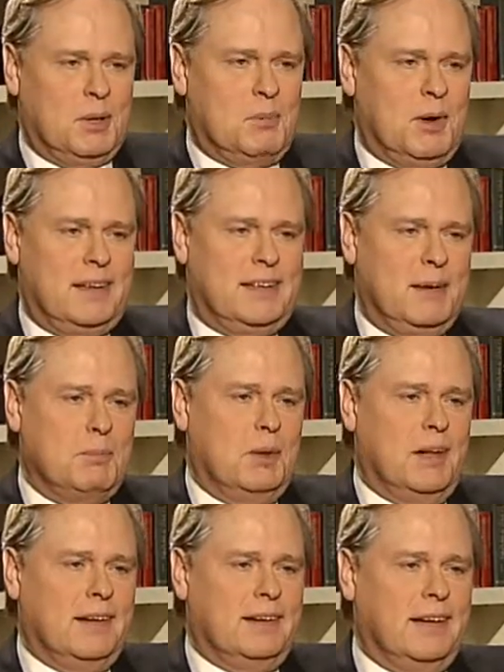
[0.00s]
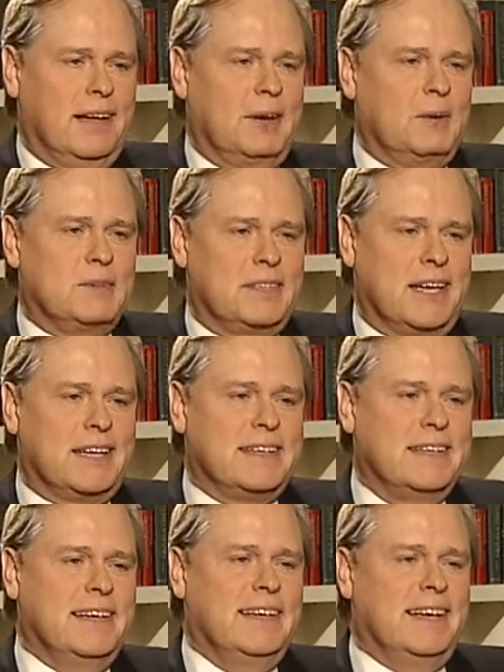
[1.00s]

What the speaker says: them on a table like a Lego set.